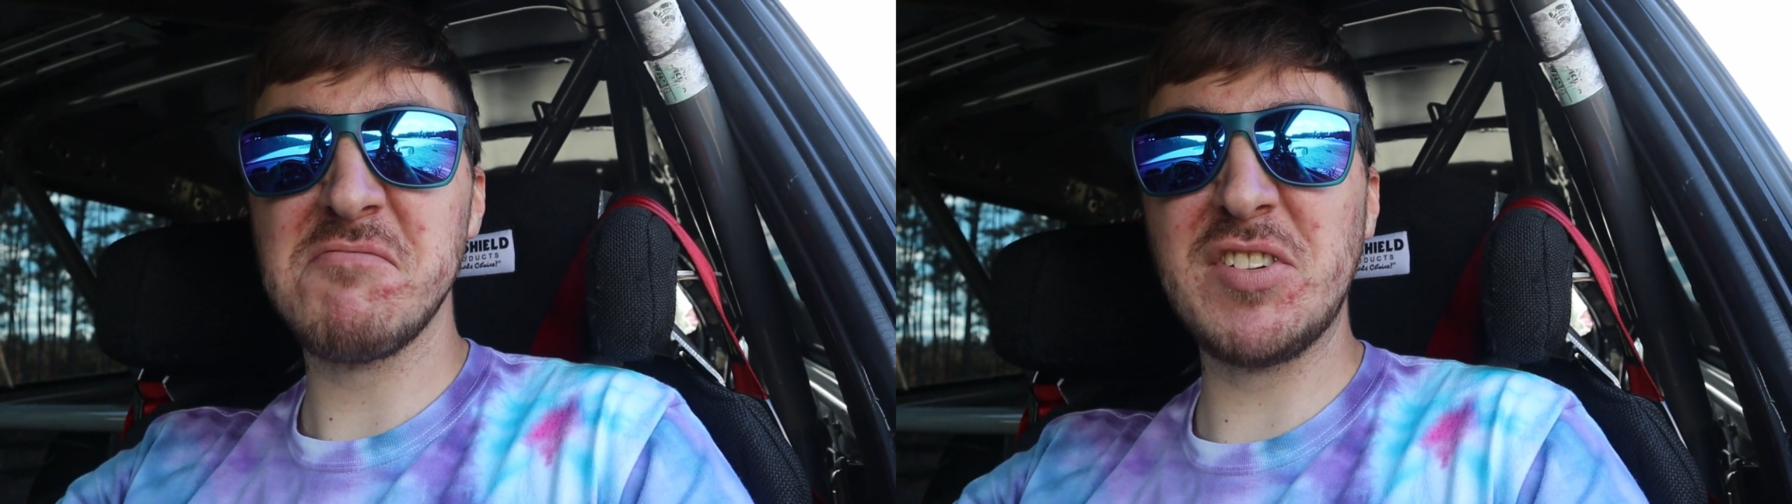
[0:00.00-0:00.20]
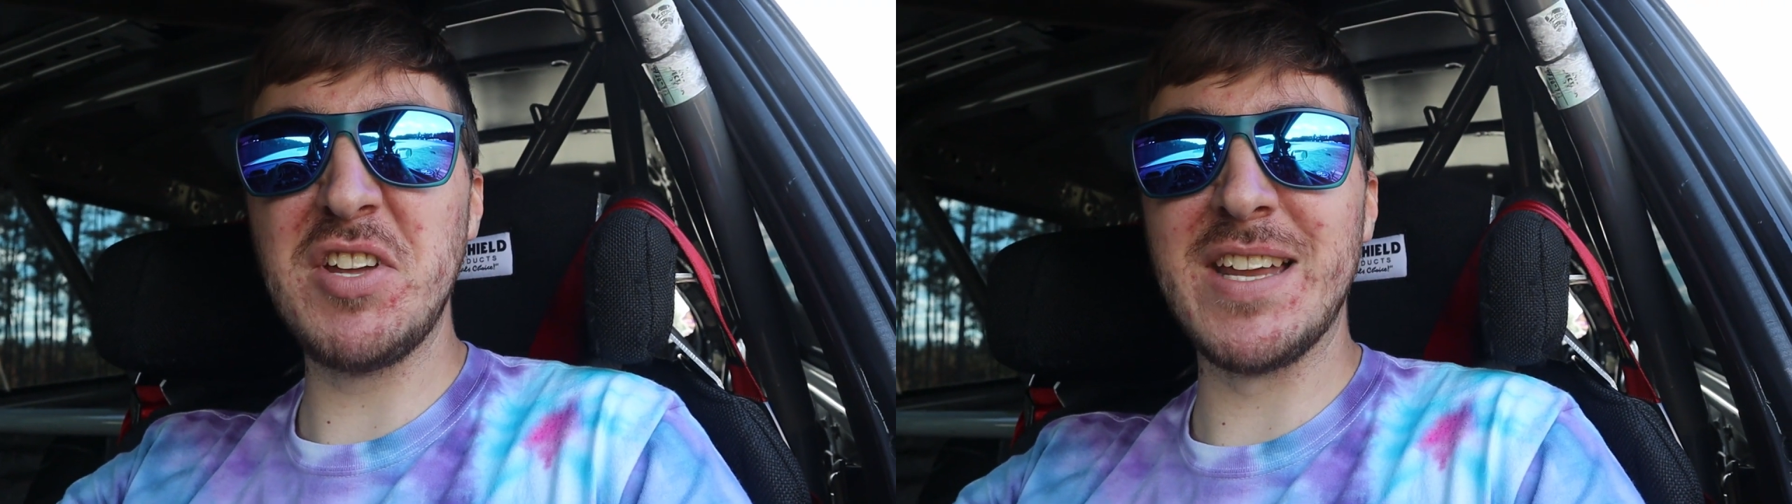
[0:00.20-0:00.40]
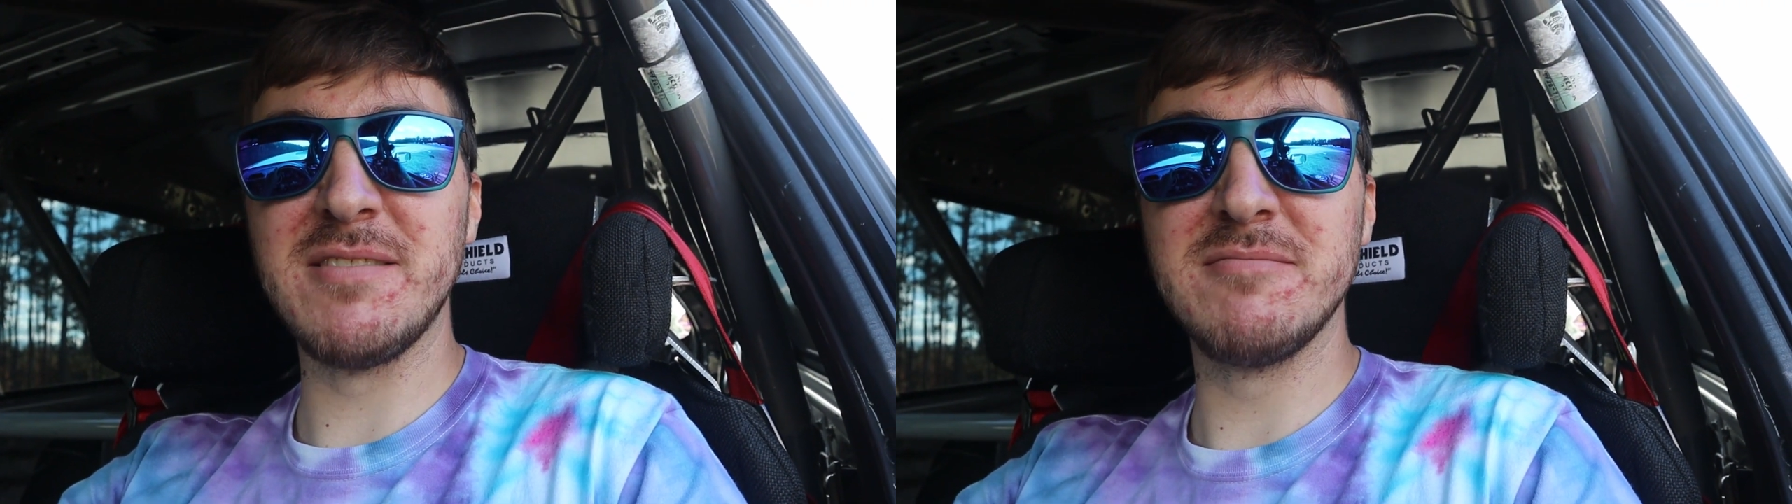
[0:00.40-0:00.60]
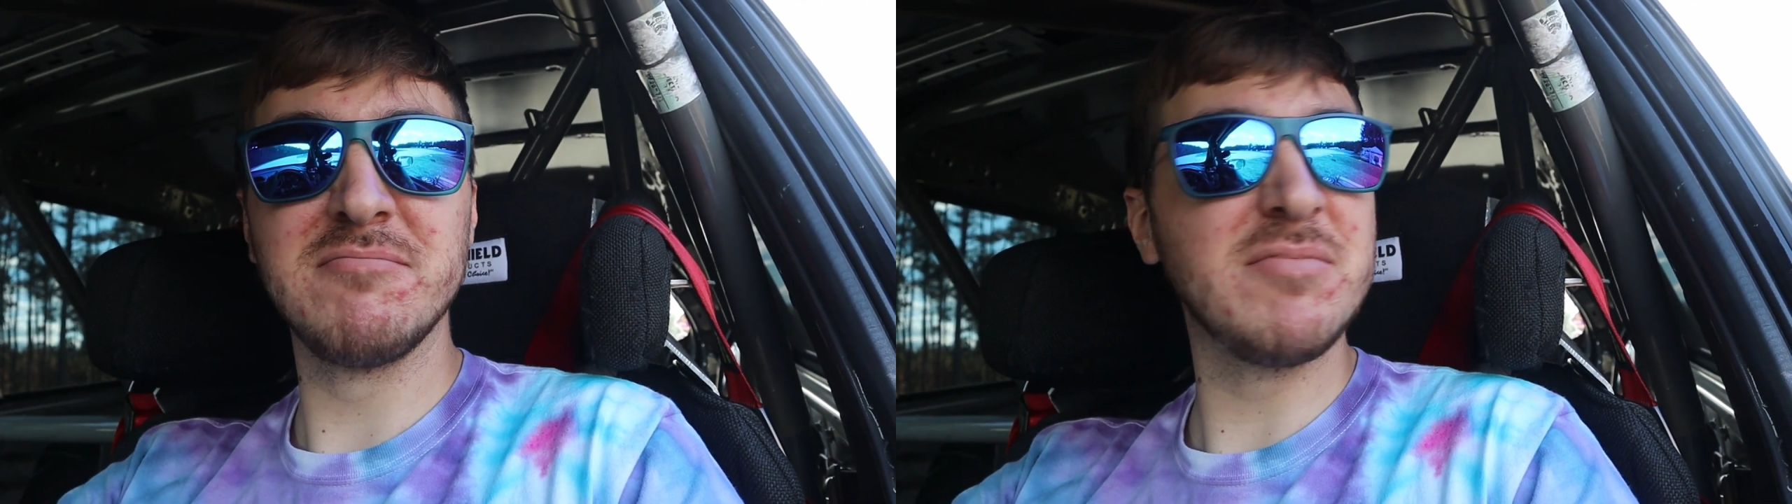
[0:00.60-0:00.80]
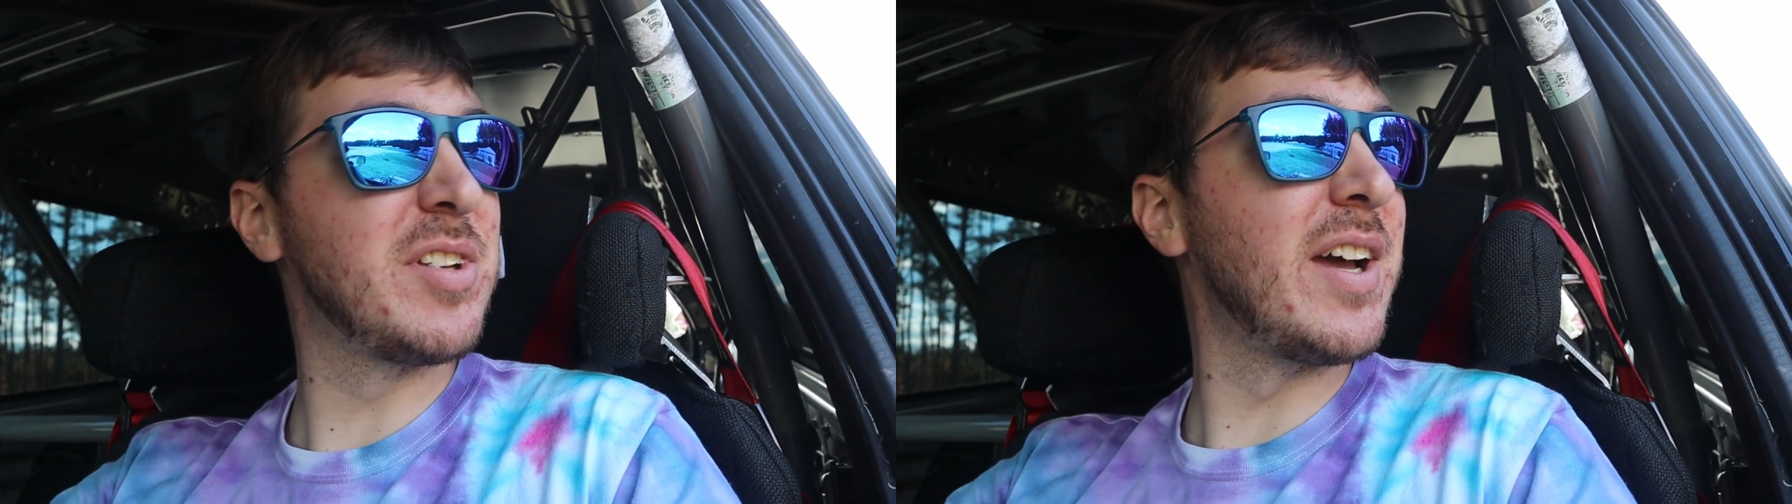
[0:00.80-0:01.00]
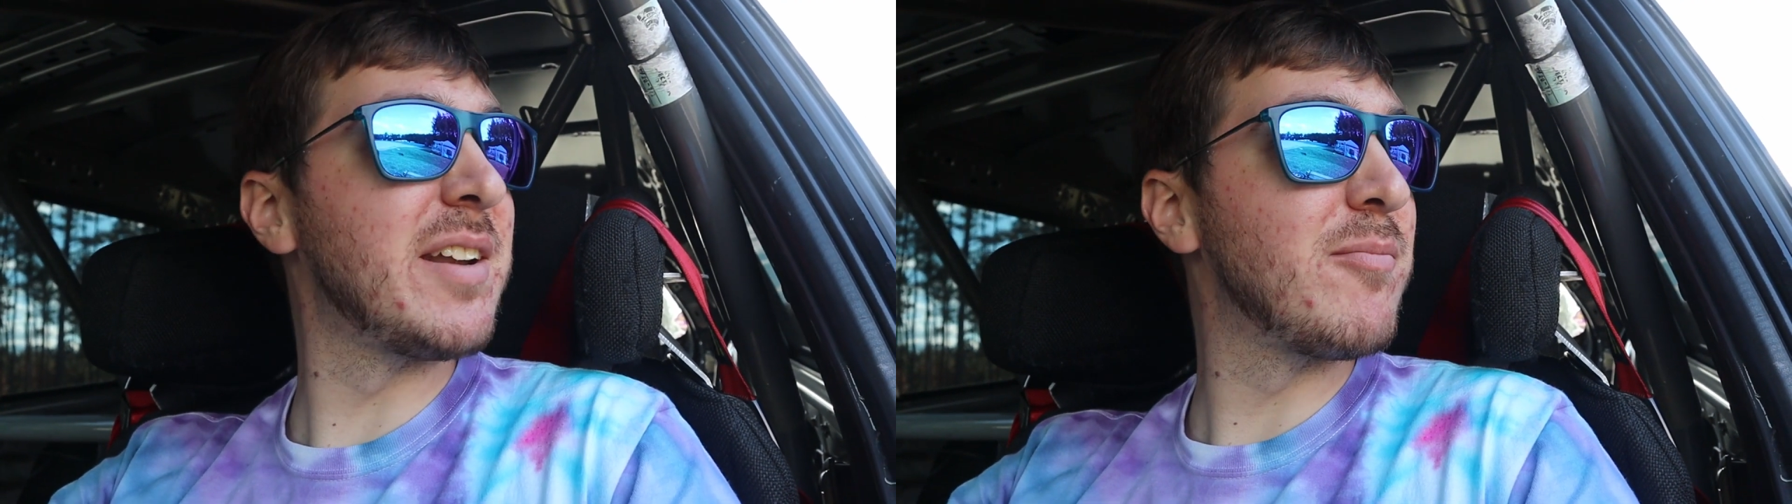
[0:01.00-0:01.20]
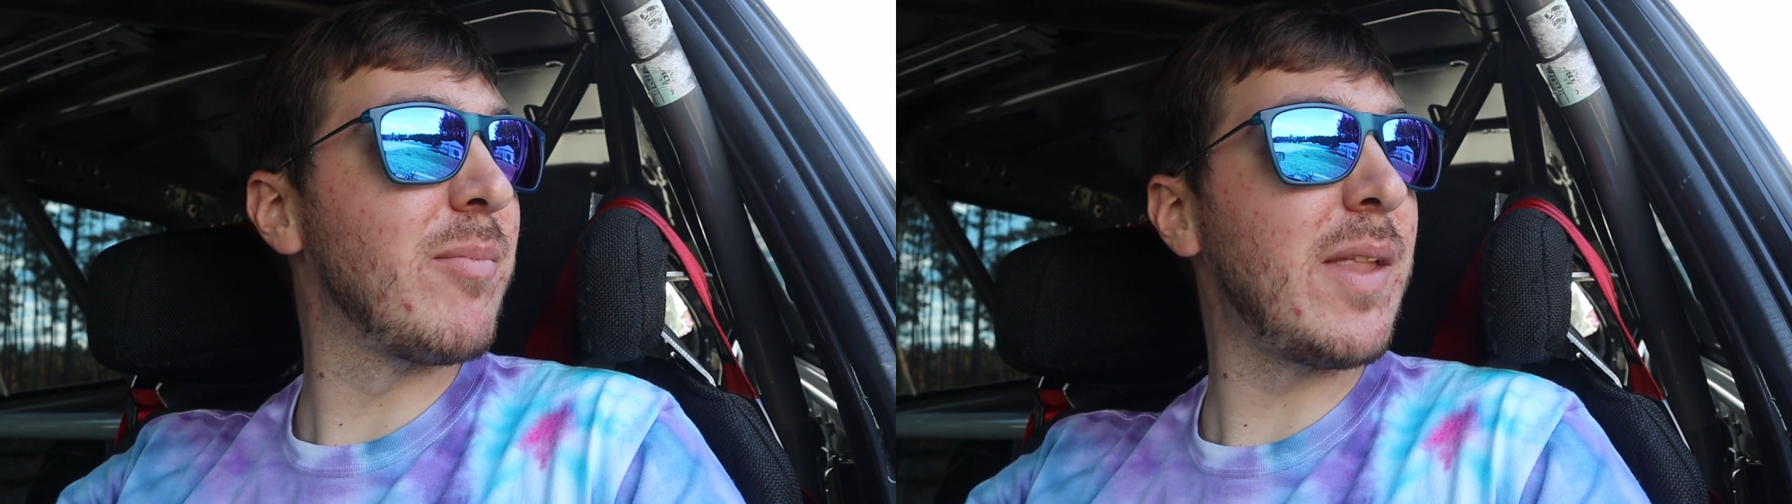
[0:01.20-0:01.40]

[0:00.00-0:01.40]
It's good. It's good.